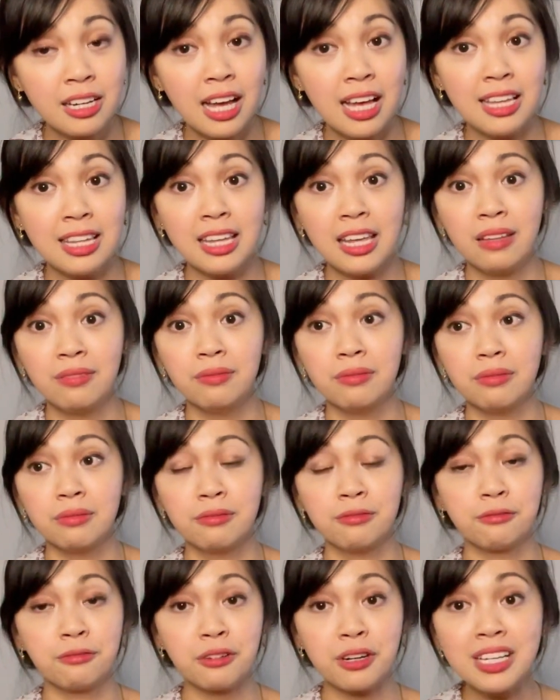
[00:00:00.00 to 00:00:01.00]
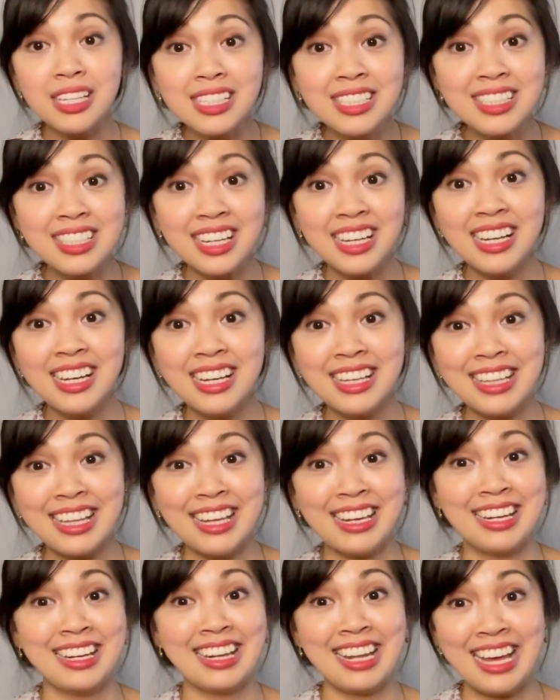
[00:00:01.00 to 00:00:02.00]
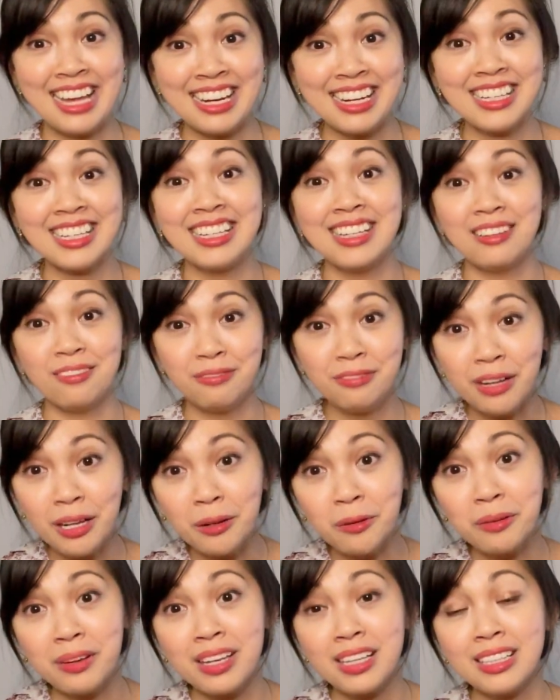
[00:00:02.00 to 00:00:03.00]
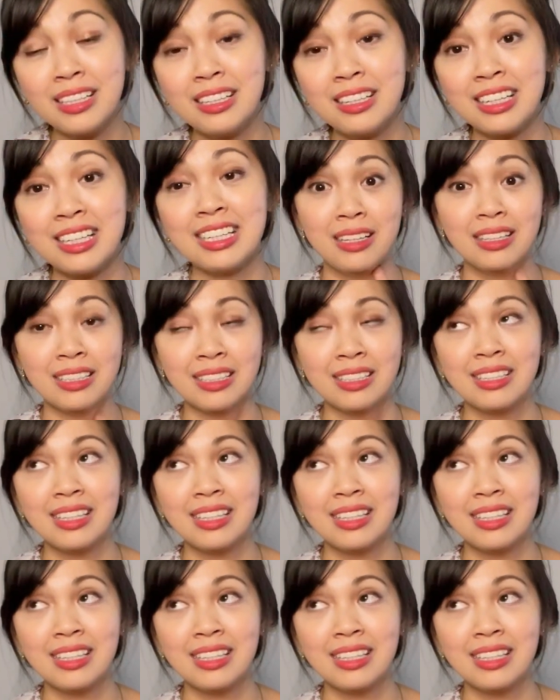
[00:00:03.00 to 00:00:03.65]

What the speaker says: and then freeze it, and then ate it in the following. You can end the